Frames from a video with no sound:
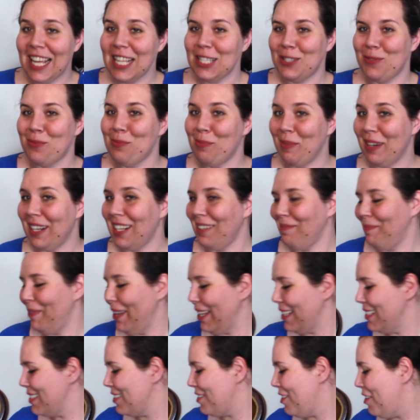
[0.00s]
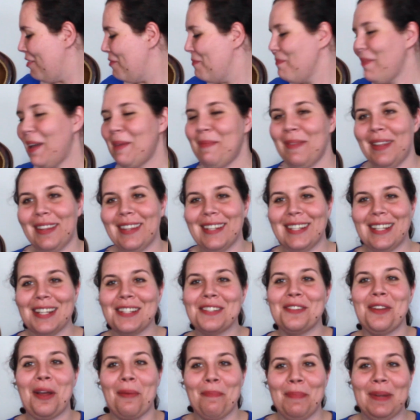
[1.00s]
It's a really big scarf. My mother
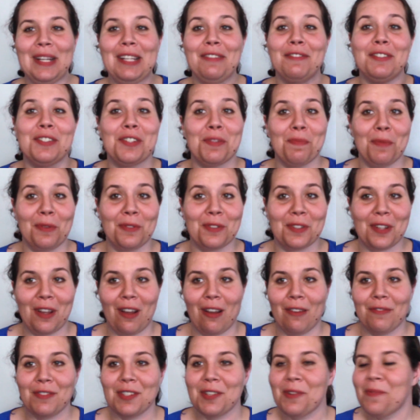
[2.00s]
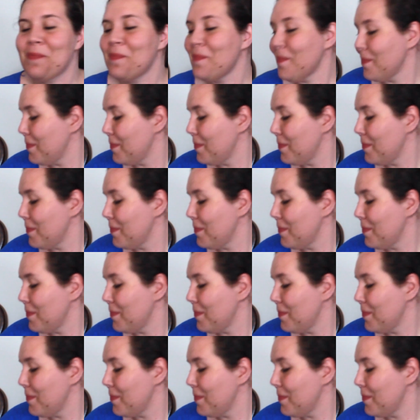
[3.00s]
does not believe in small scarves.